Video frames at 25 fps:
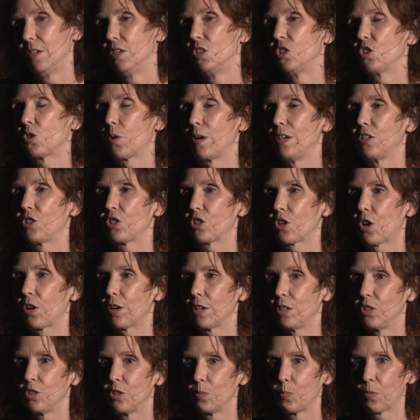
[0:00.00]
So I
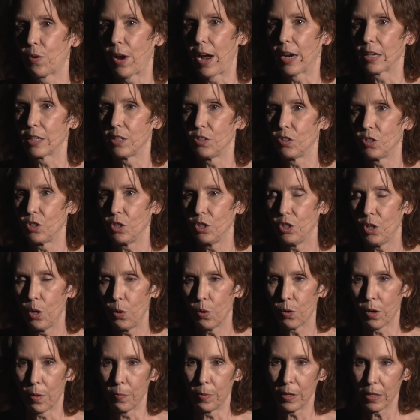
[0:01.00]
started to practice
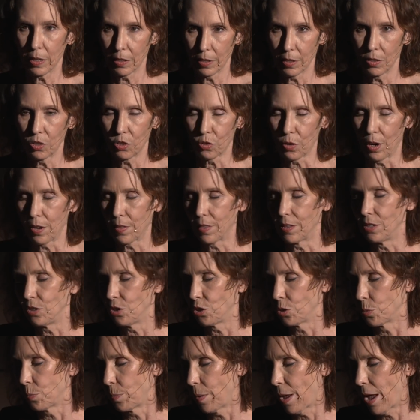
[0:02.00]
yoga because it
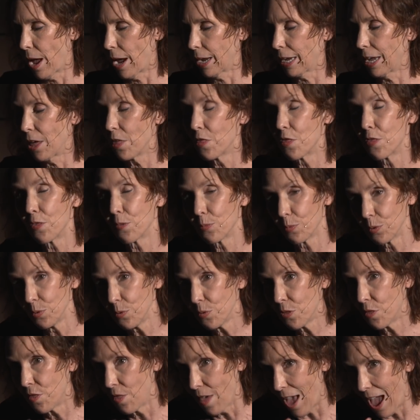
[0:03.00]
strengthens your back.
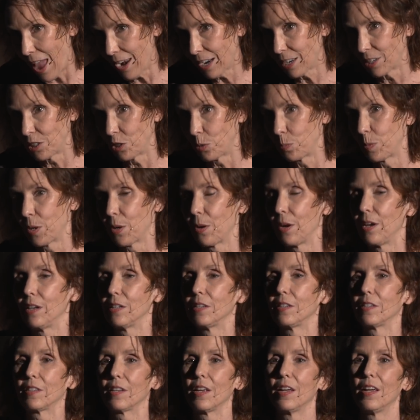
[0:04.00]
Through that
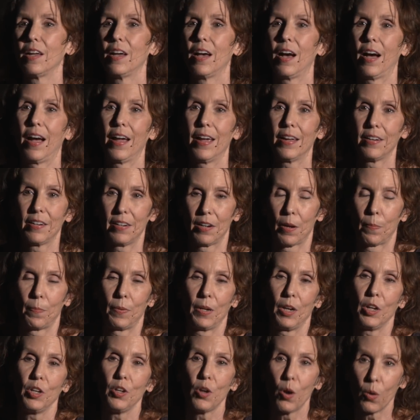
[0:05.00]
experience, I ended up
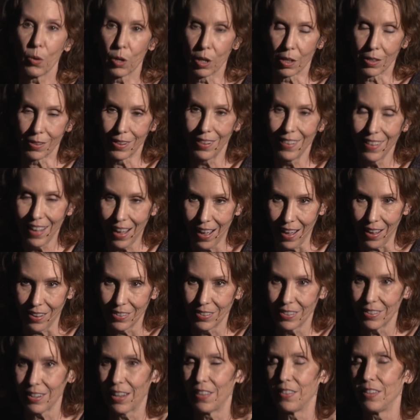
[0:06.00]
in a yoga
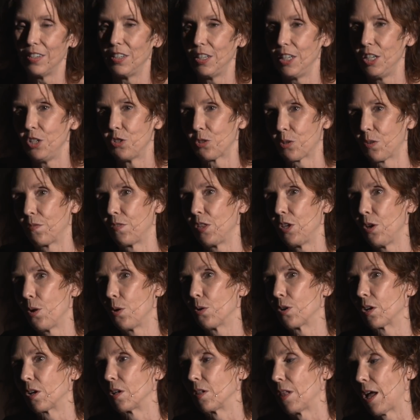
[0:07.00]
class, and the teacher of the
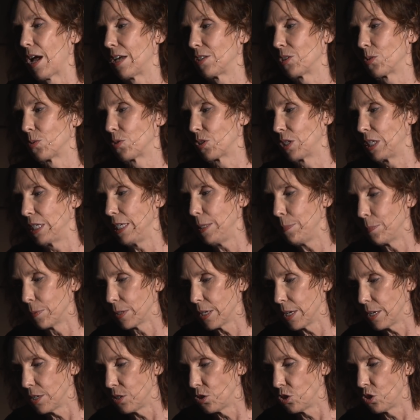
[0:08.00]
yoga class was
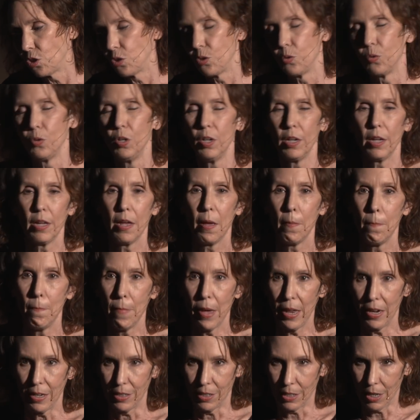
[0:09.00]
deeply into
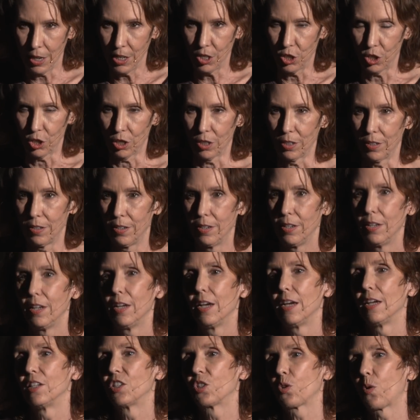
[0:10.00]
meditation.
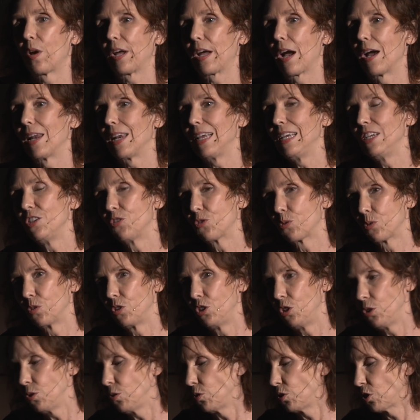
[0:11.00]
And so I got
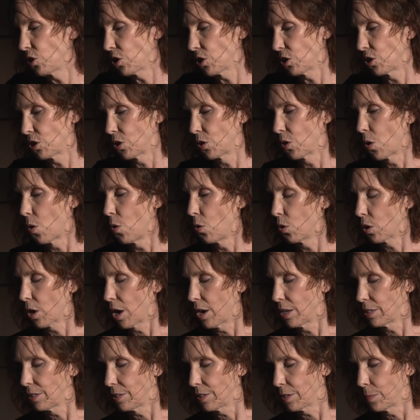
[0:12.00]
introduced to the whole
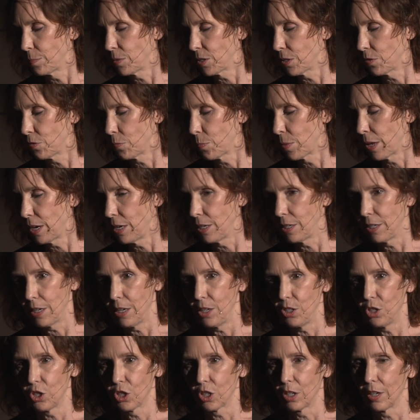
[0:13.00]
concept of
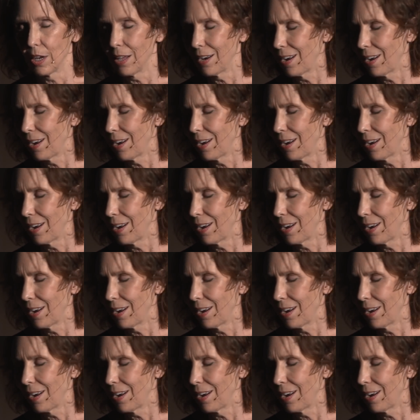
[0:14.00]
meditation.